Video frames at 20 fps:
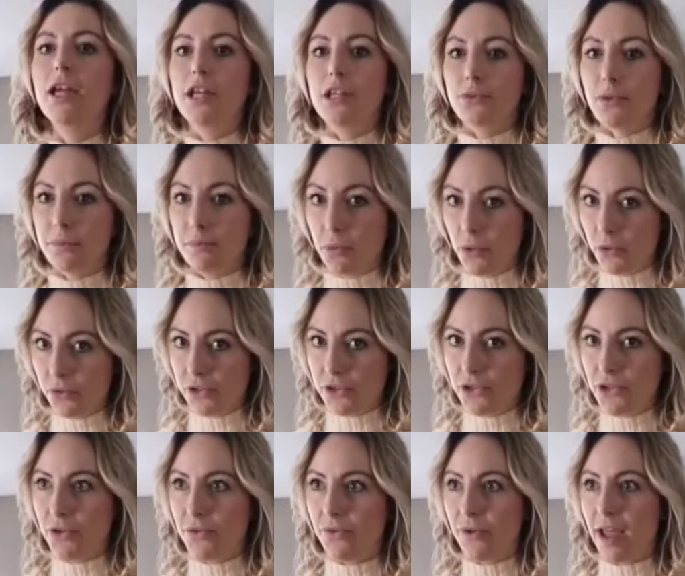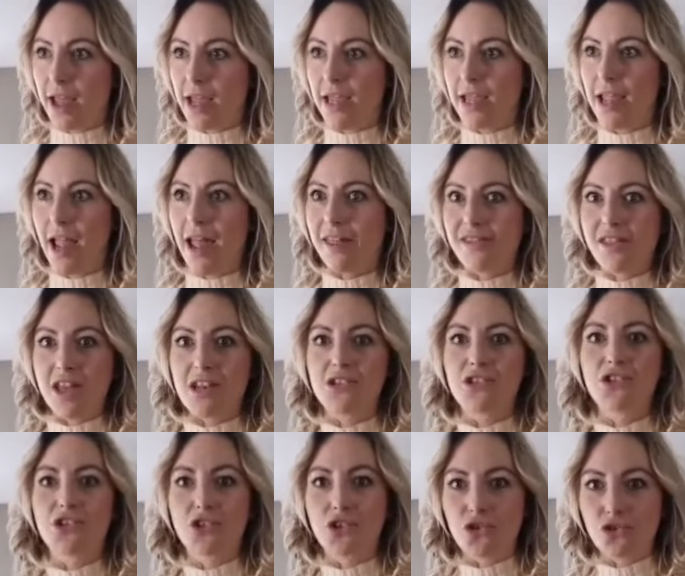So we bought the duvet and then
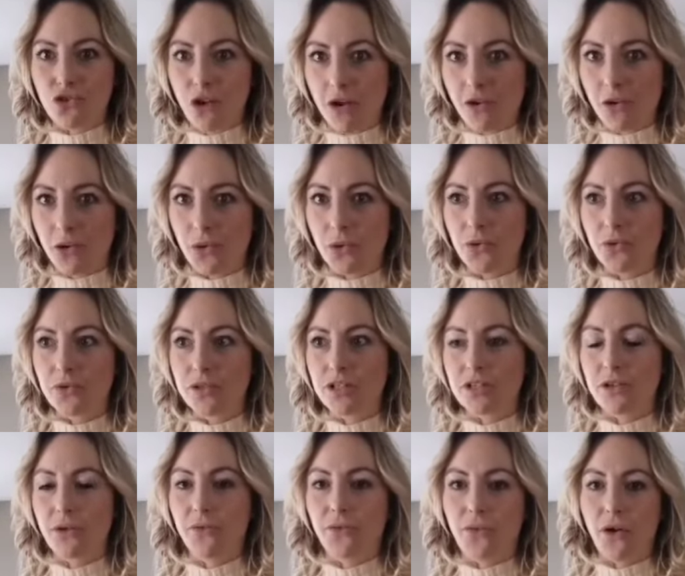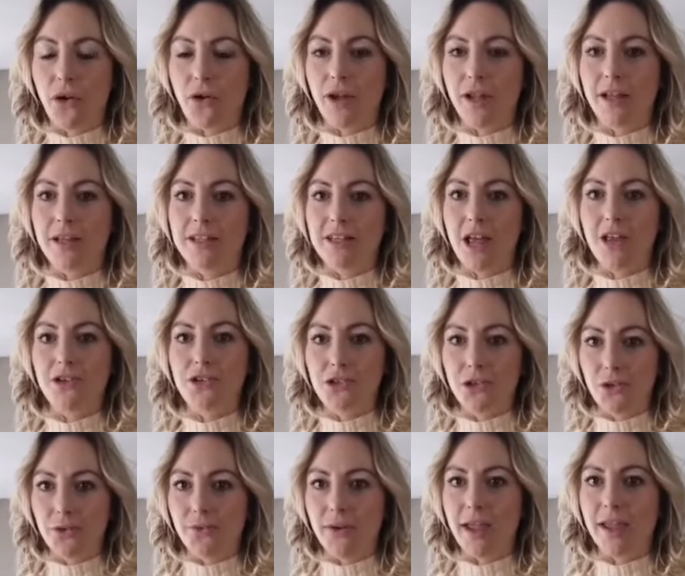struggled to find a
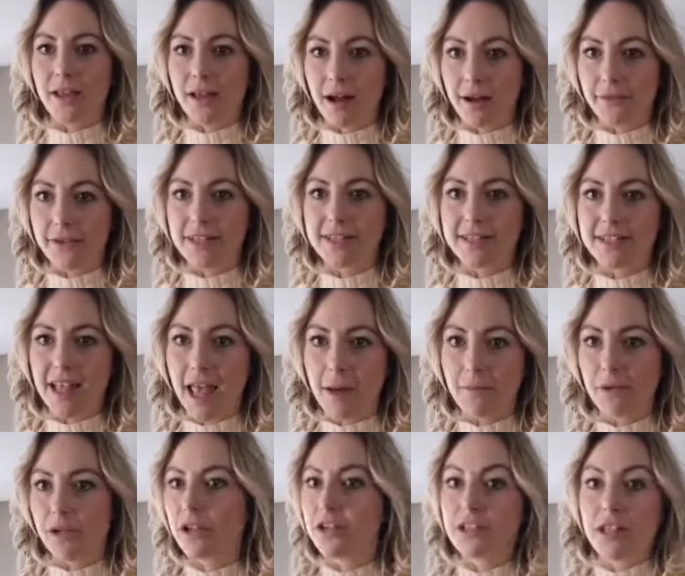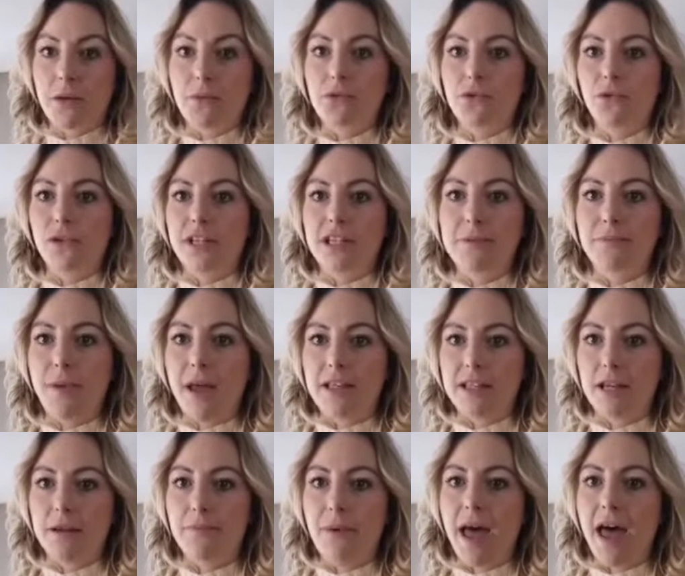duvet cover set because they were all these bed
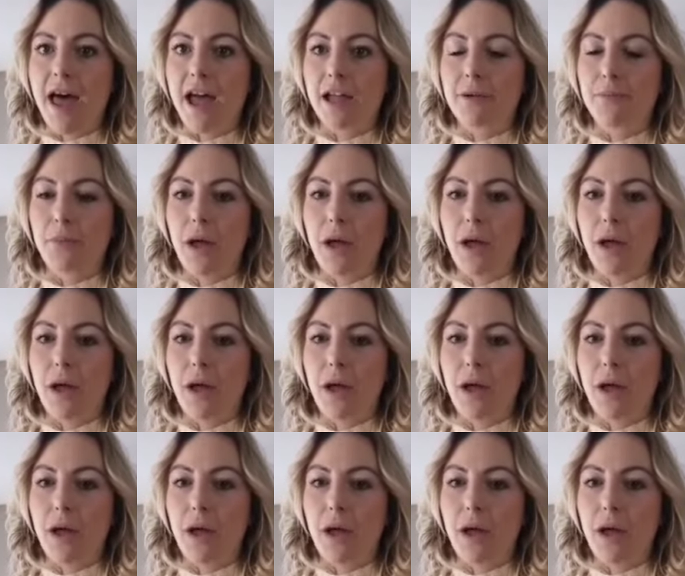in a bag,